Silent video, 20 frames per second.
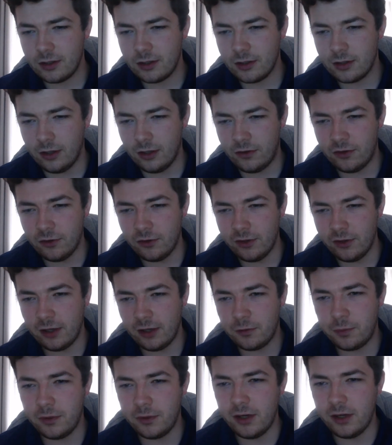It's the only
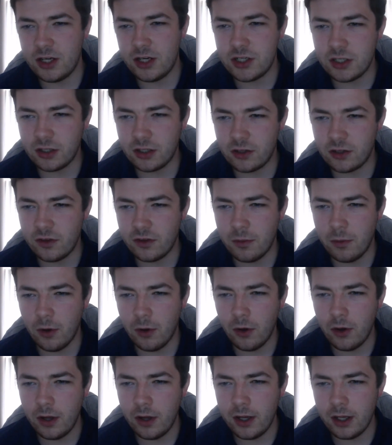explanation because the
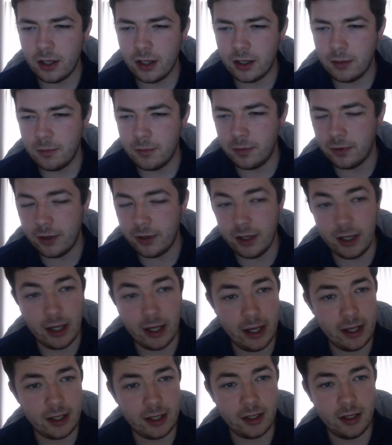boy can play.
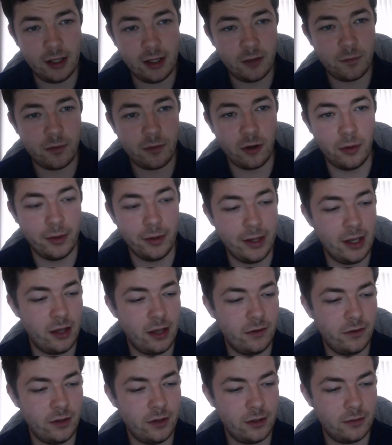I agree. That's probably it,
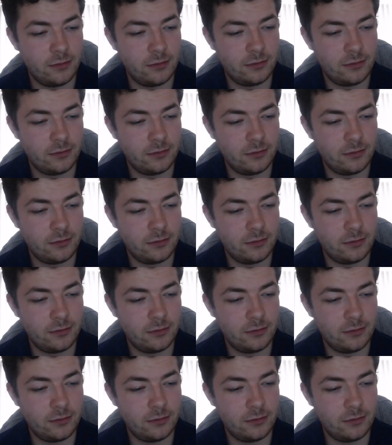isn't it?